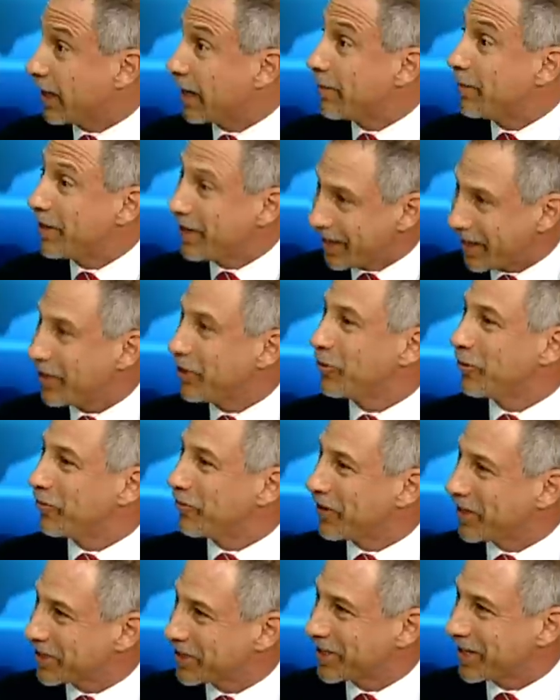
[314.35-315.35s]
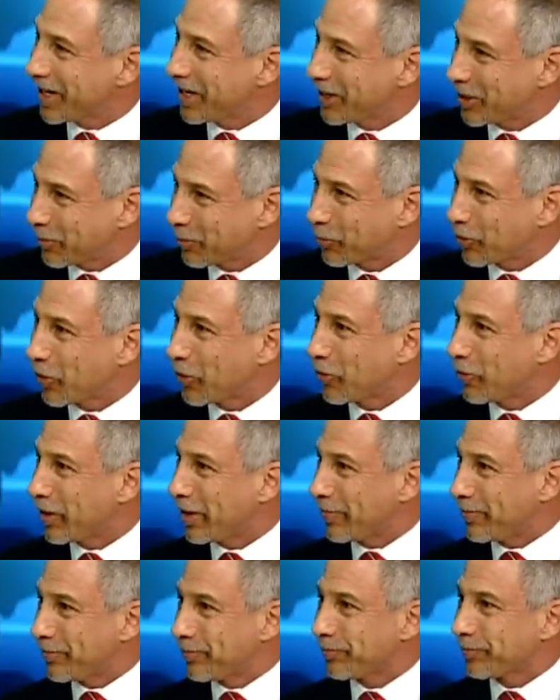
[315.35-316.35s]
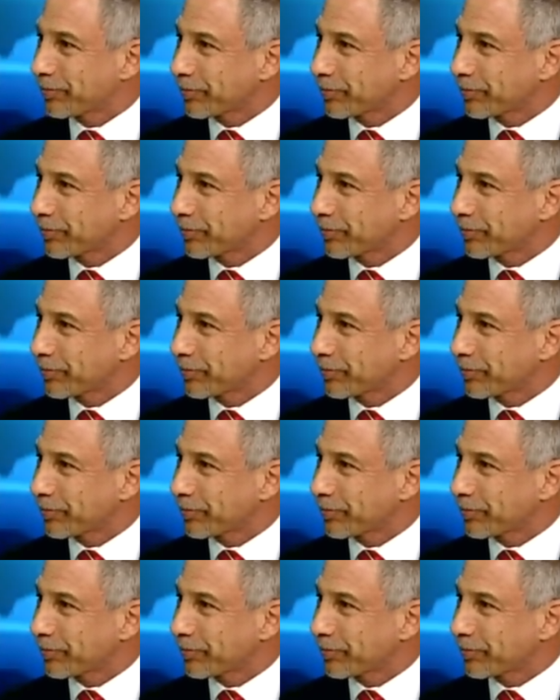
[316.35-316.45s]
And I began to investigate the program.